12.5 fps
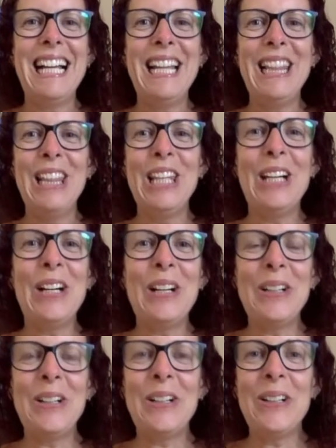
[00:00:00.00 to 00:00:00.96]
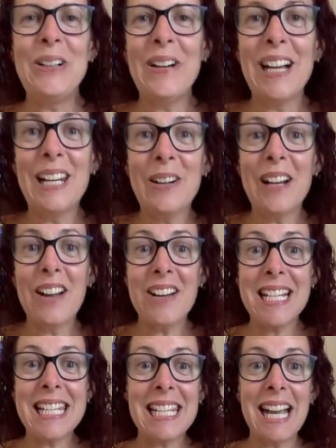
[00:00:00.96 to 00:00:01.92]
Hello, hello, hello.
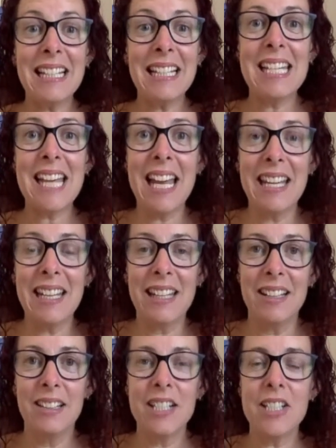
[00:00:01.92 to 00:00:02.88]
It's Saturday.